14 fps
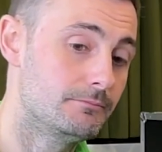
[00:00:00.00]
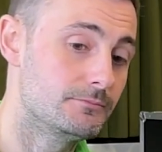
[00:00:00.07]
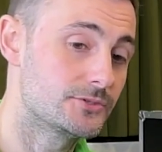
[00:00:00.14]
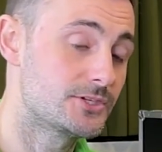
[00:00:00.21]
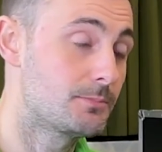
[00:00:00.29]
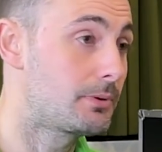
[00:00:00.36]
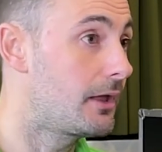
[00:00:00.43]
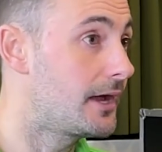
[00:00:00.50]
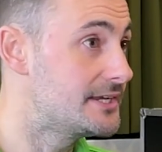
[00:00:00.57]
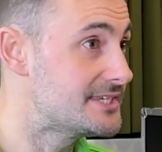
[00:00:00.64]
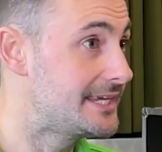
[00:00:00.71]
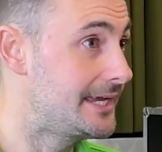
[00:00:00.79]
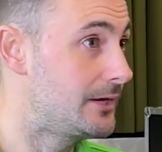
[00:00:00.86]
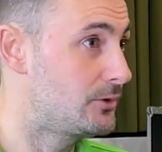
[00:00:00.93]
supplies
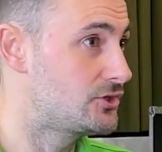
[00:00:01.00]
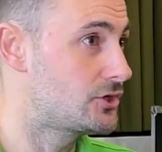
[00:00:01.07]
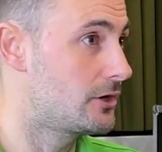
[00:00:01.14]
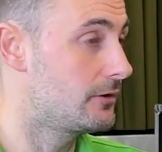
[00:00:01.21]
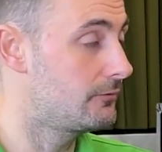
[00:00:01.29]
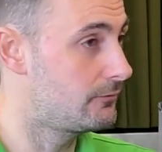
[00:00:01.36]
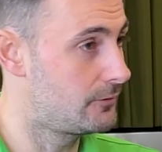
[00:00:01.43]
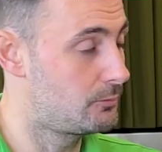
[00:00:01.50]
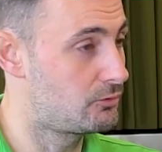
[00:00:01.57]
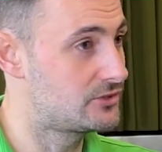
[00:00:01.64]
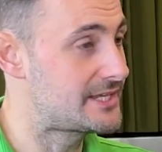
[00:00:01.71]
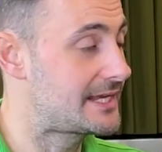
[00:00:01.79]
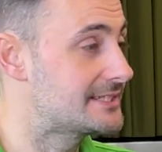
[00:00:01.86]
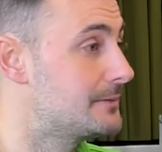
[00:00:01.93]
here, which are for
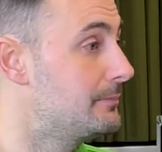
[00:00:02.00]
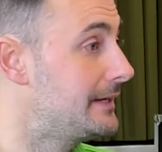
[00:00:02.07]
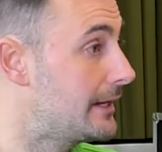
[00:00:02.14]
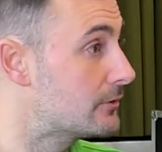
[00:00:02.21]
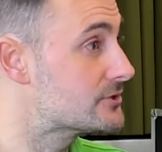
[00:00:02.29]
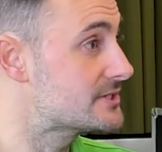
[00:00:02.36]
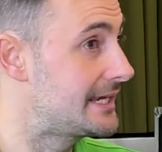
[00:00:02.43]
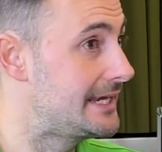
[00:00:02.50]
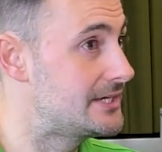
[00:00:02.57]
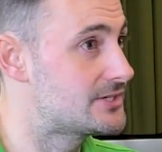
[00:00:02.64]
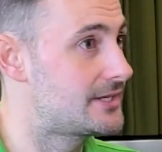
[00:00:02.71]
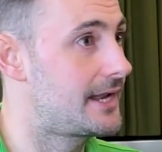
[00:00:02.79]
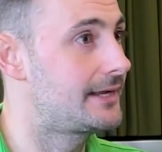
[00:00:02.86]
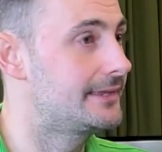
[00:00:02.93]
protecting PLCs
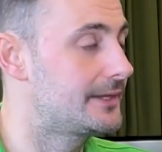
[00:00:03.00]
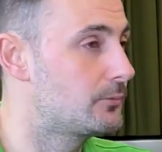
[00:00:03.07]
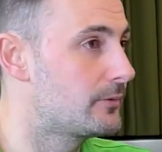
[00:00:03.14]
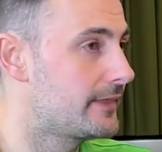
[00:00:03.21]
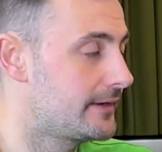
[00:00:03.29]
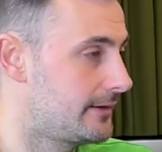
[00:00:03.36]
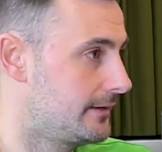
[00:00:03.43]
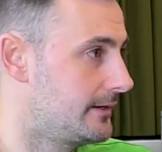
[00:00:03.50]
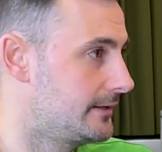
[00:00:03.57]
and anything within